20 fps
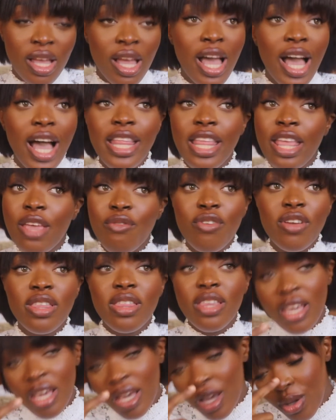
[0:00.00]
and
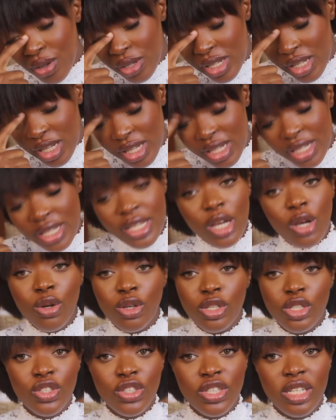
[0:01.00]
everything else is
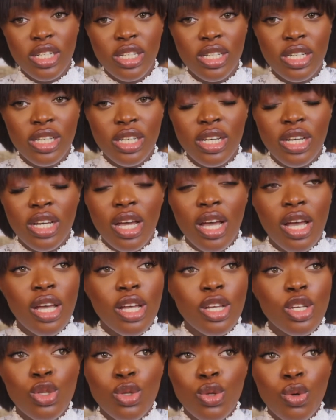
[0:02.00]
secondary.
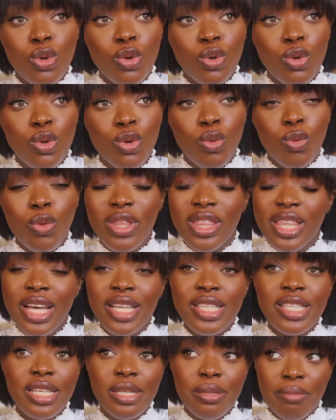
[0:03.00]
So with
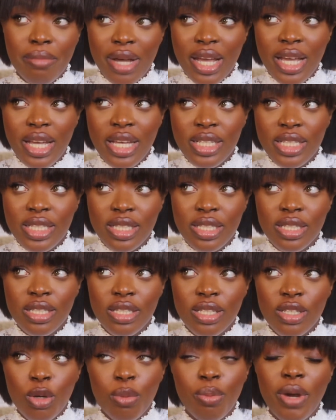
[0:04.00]
that in mind,
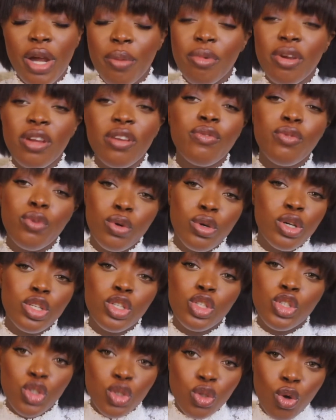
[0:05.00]
your primary focus
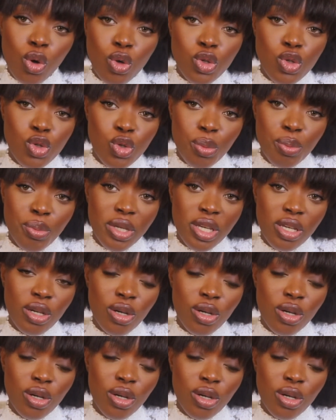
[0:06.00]
should also be